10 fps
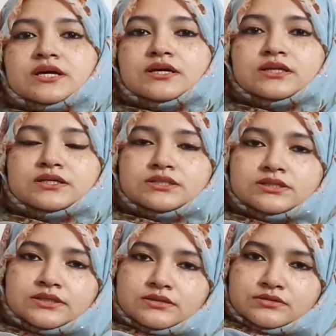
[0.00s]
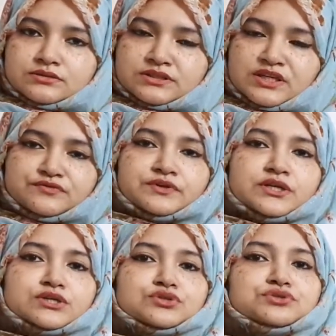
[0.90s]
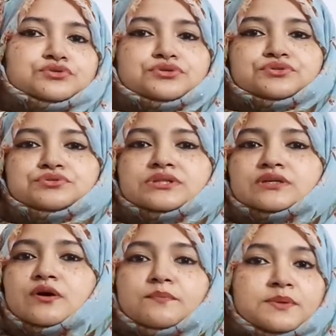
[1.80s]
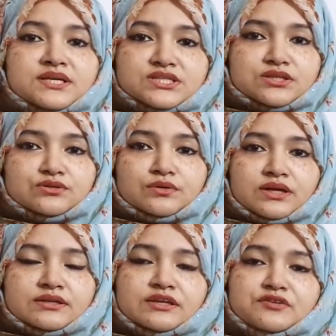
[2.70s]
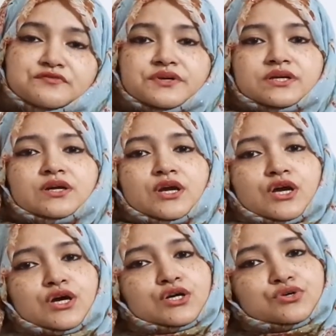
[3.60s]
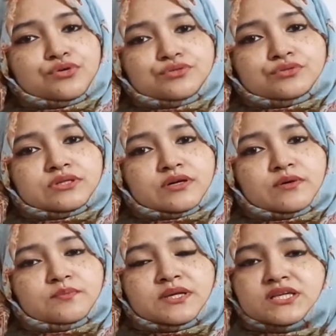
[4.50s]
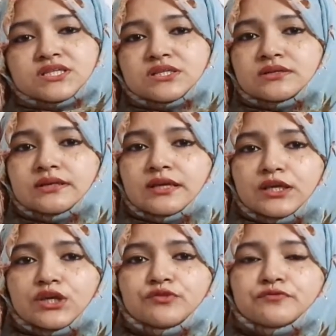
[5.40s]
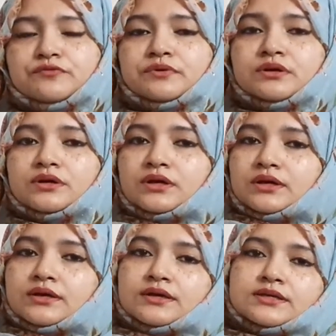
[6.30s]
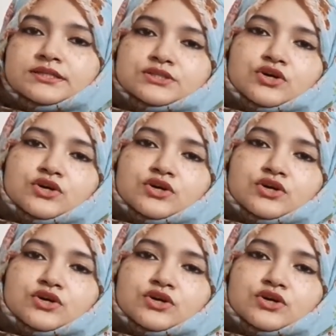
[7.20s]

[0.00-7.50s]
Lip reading: never go to the completion. Okay, never go to the completion if it